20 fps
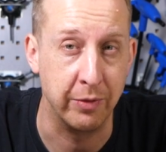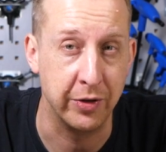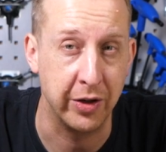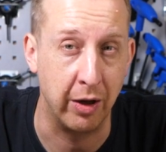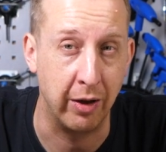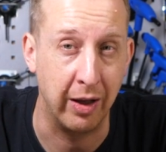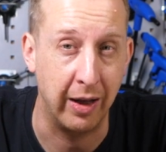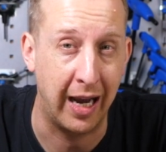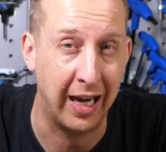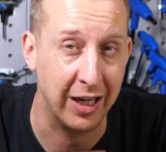
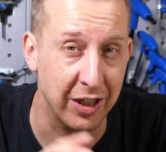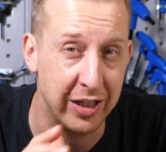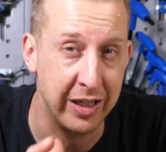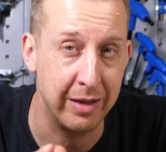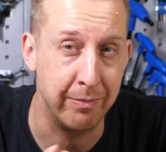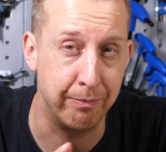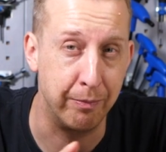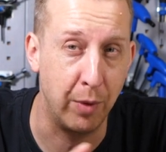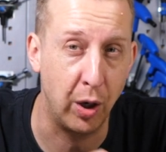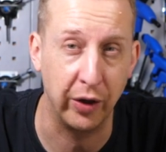So
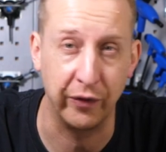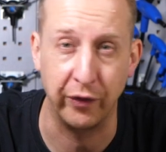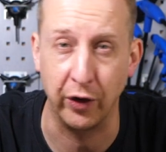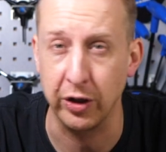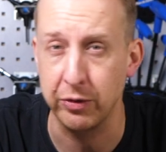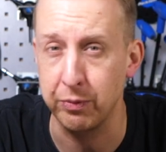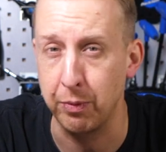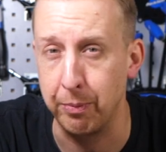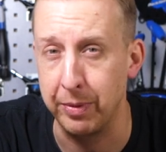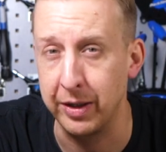actually my
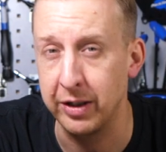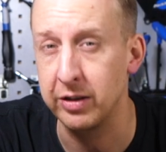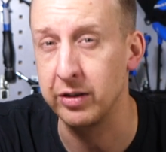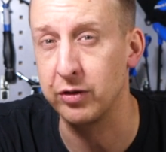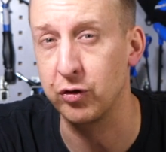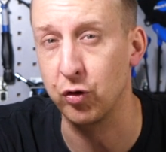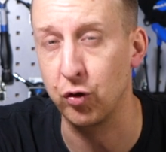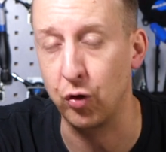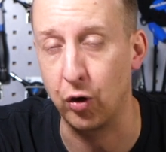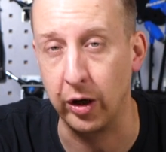advice would be to
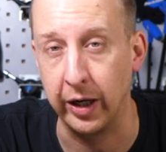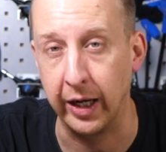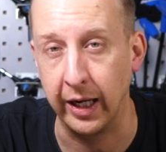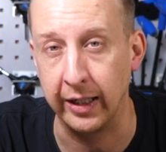try